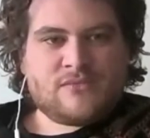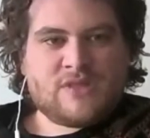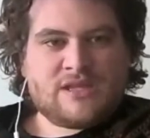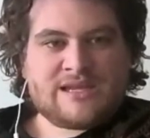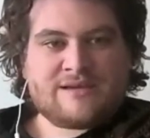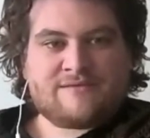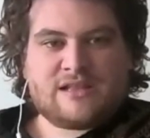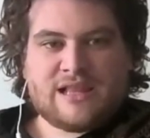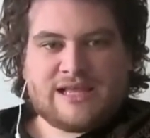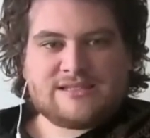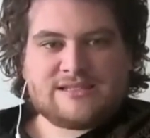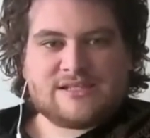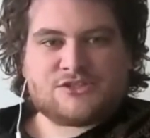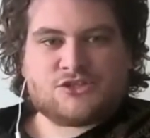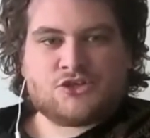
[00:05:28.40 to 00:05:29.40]
Nevertheless,
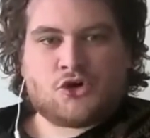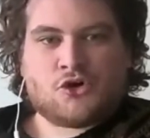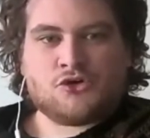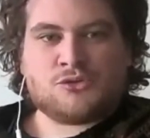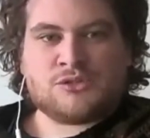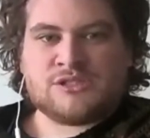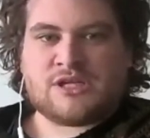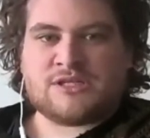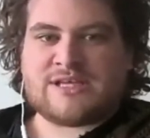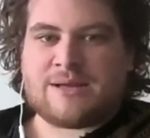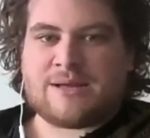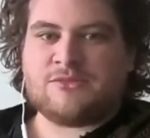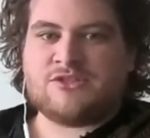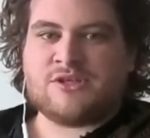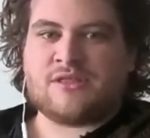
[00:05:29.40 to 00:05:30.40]
this course was an
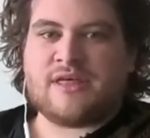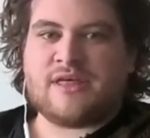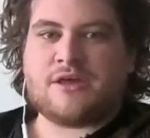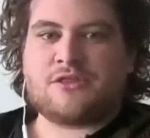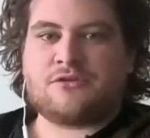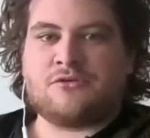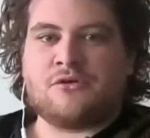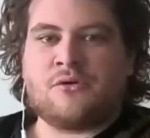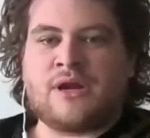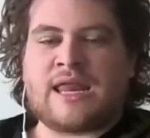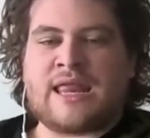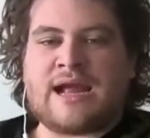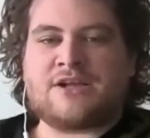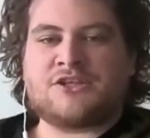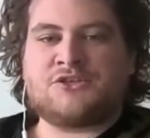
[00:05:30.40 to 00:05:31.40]
attempt to think through and
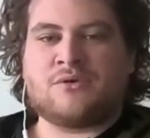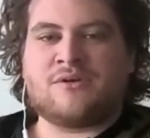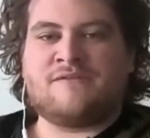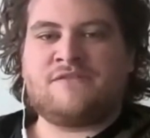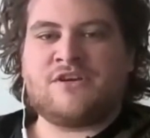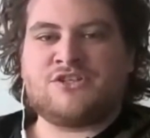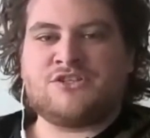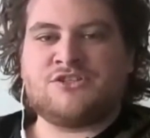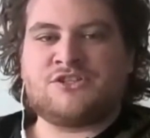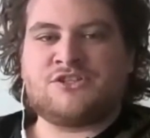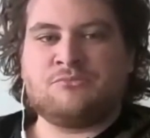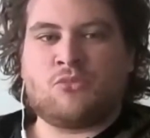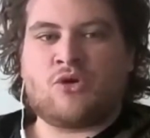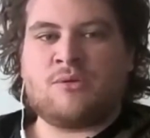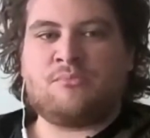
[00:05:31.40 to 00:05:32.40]
enact one of Fisher's
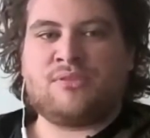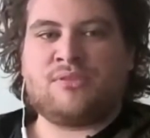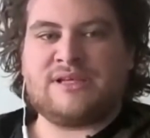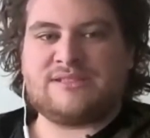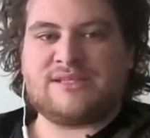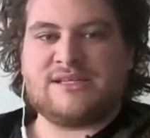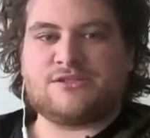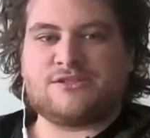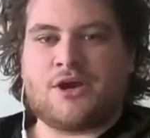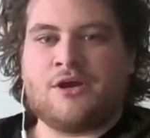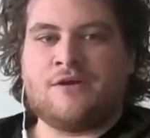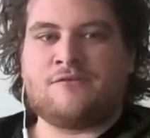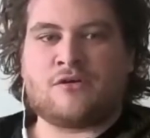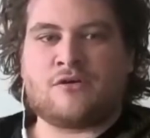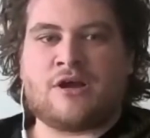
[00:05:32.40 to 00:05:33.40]
more implicit
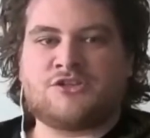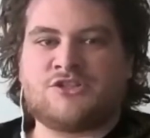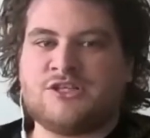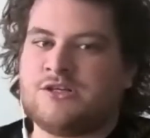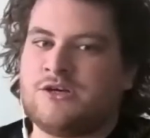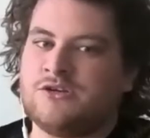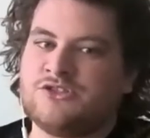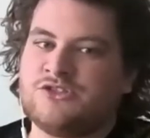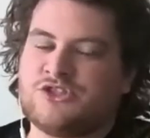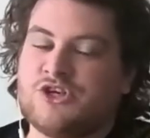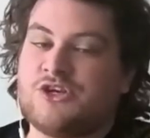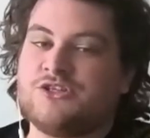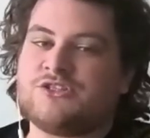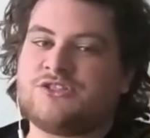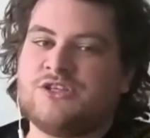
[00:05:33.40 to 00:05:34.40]
overarching
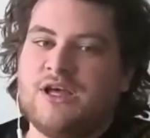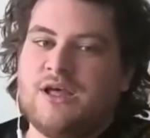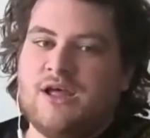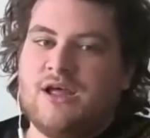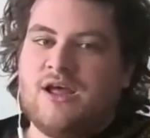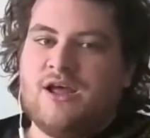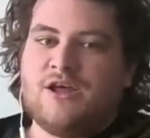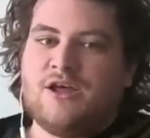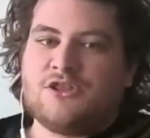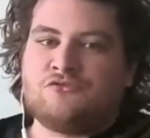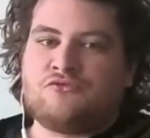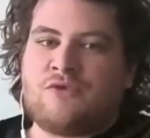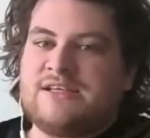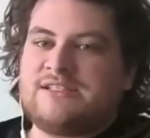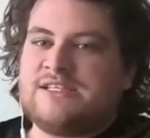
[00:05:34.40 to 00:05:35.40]
concerns, the
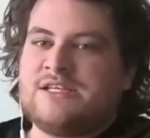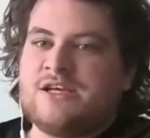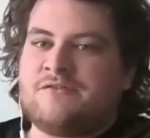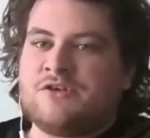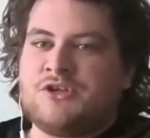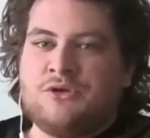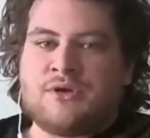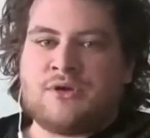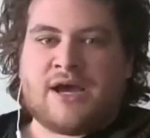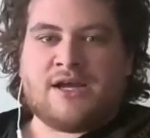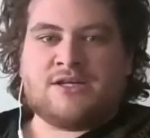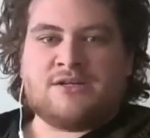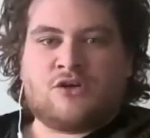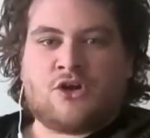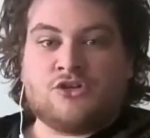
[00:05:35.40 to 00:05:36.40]
raising of a new
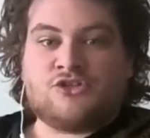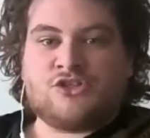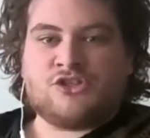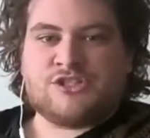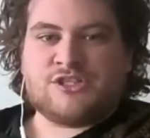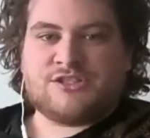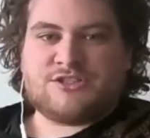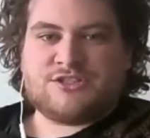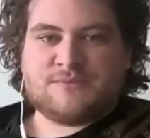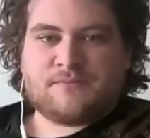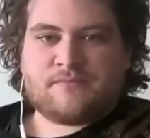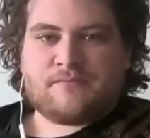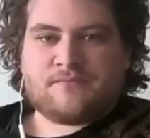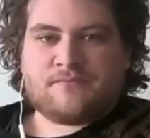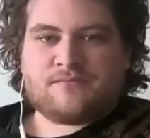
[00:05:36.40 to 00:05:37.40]
kind of consciousness.
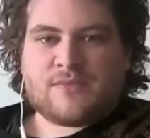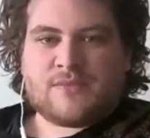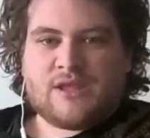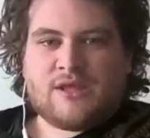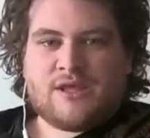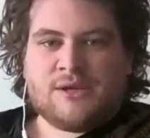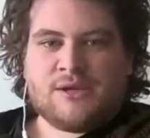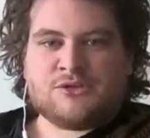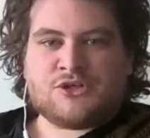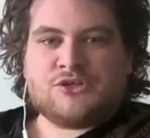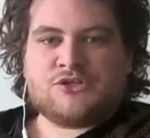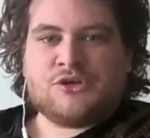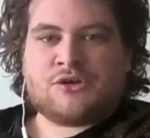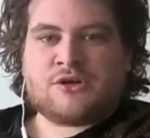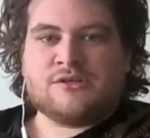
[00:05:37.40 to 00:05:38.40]
He, was
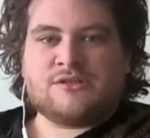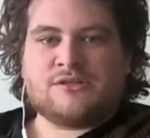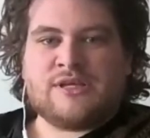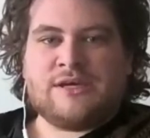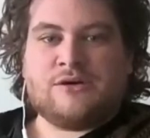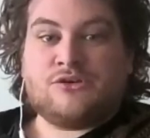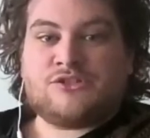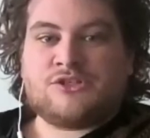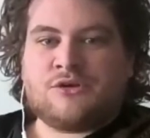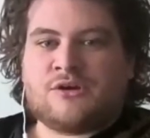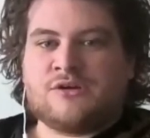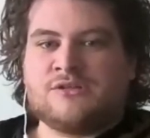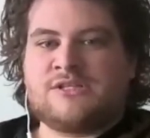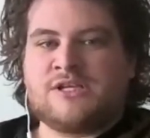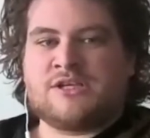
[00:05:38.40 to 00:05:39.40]
also con- he also
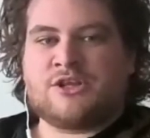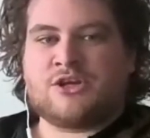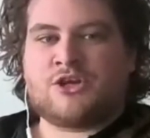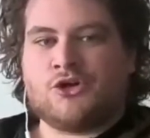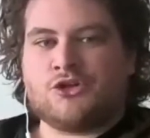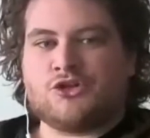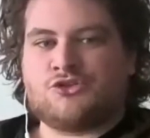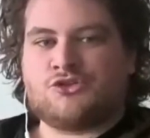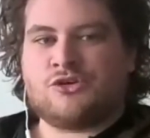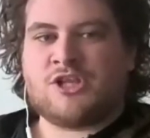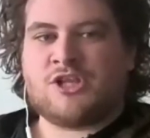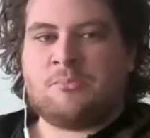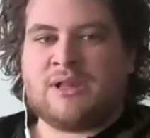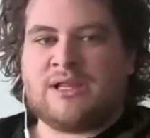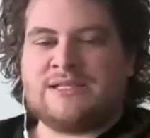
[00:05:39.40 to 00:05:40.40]
considered the cultural
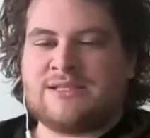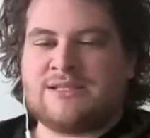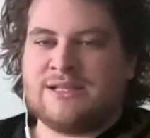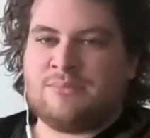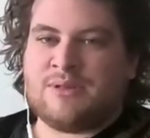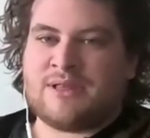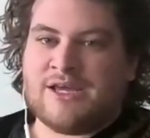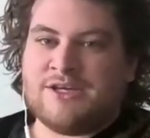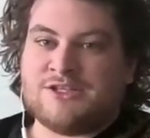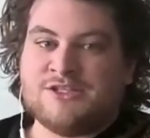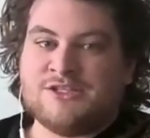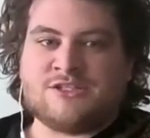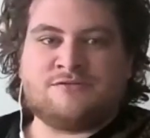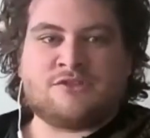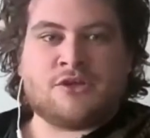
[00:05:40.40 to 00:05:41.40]
and political
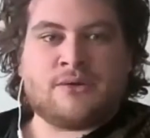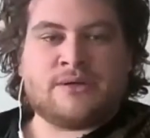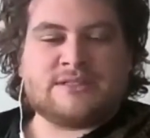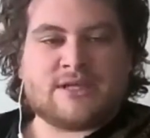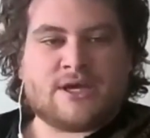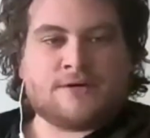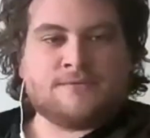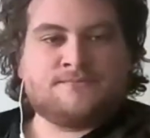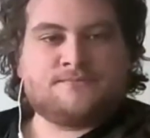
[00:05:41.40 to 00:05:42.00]
implications of doing so.